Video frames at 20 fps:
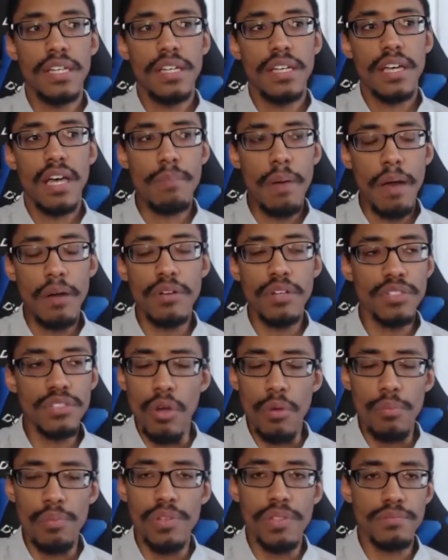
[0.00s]
about
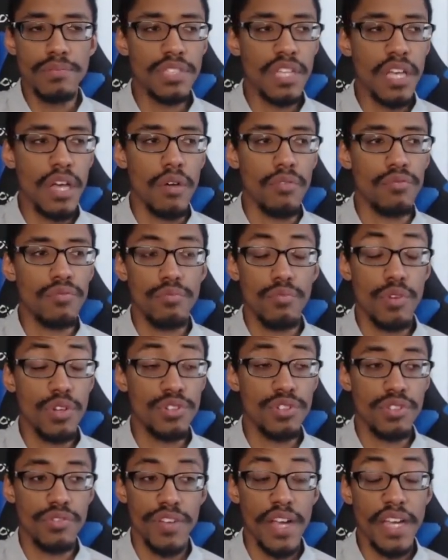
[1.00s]
Kenobi himself,
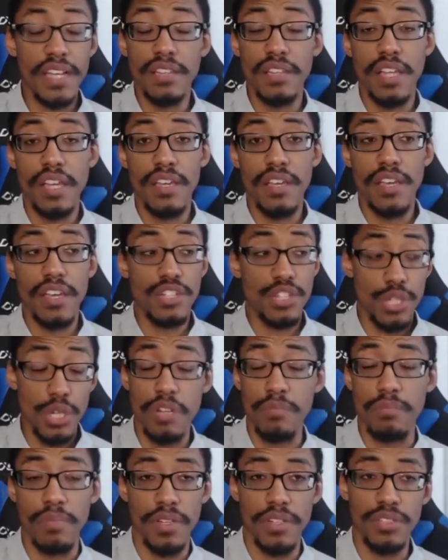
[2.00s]
which frankly it should
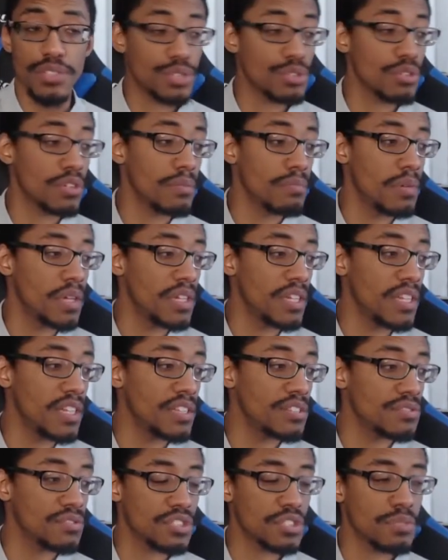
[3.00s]
have been. It should have been an
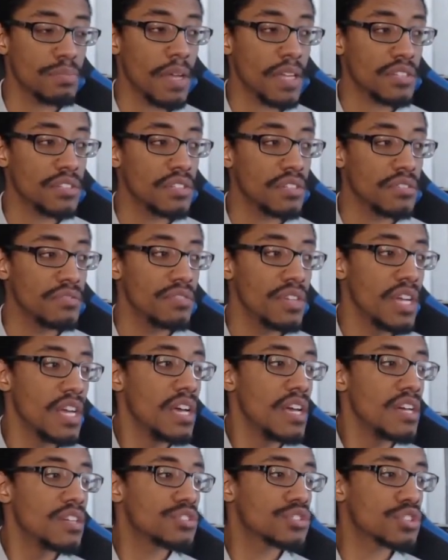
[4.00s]
introspective,
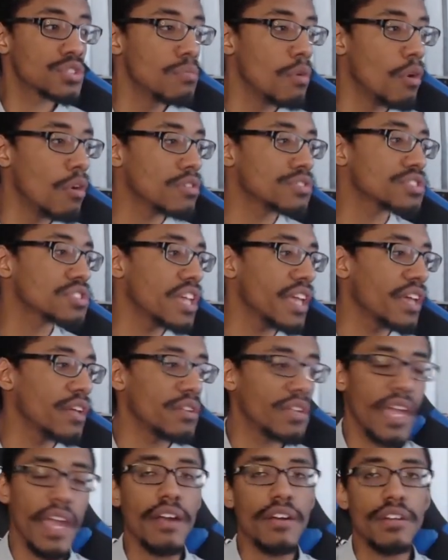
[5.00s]
small-scale
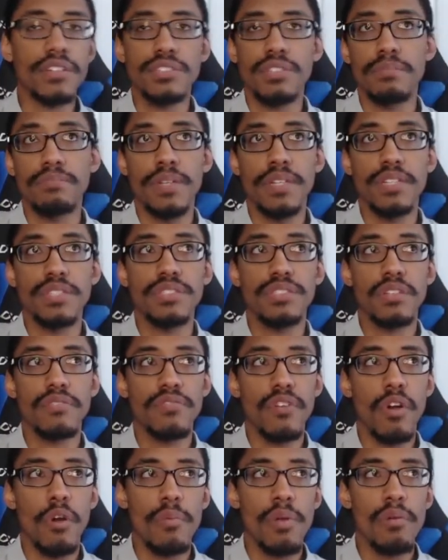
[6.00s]
character piece
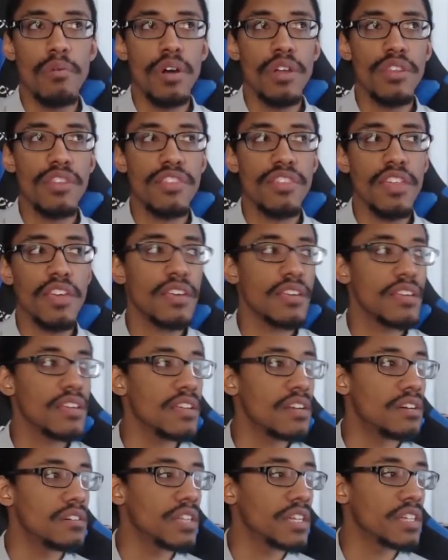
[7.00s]
of Obi-Wan
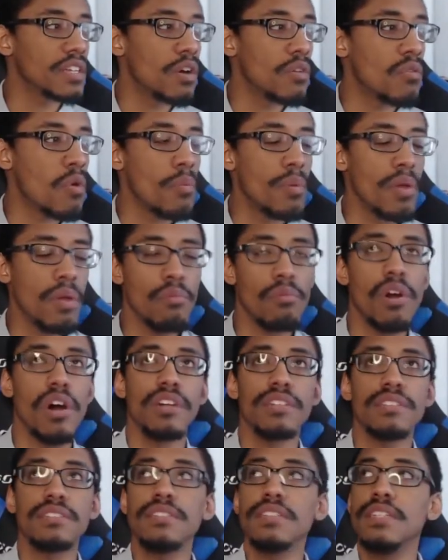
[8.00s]
of
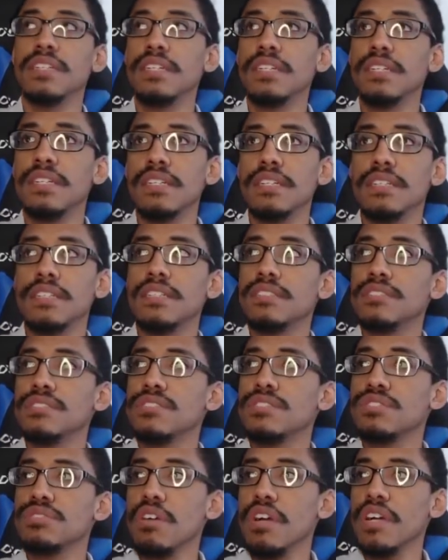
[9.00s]
Obi-Wan
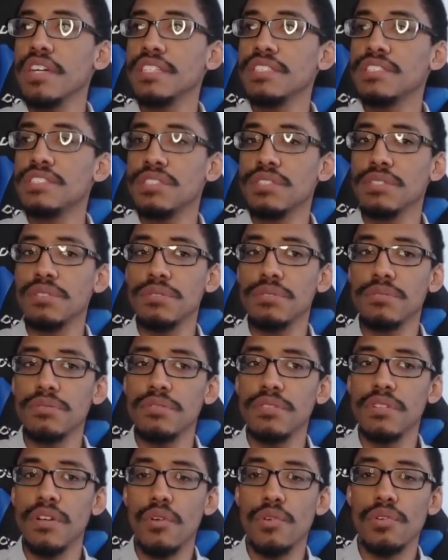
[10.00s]
trying
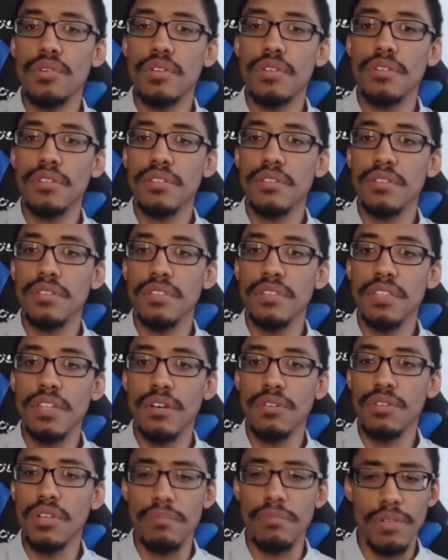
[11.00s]
to, you
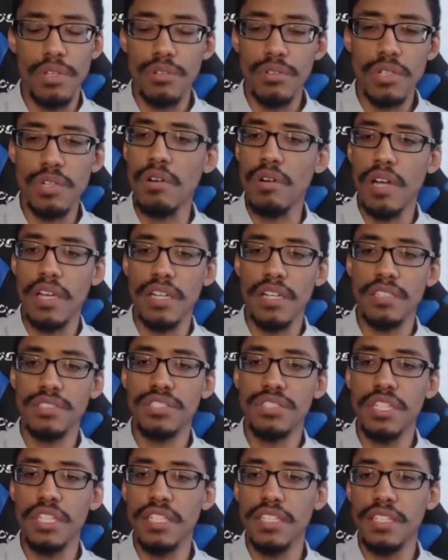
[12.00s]
know, commune with Qui-Gon
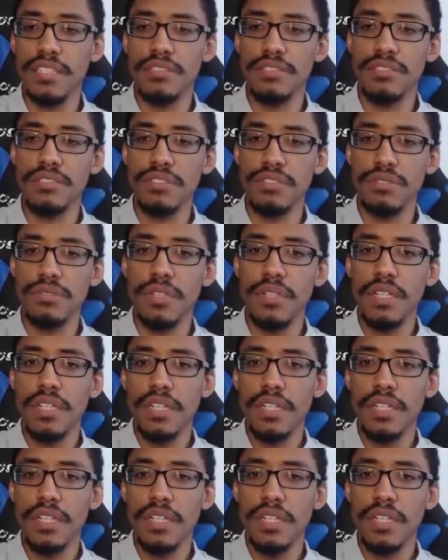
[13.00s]
Jinn and to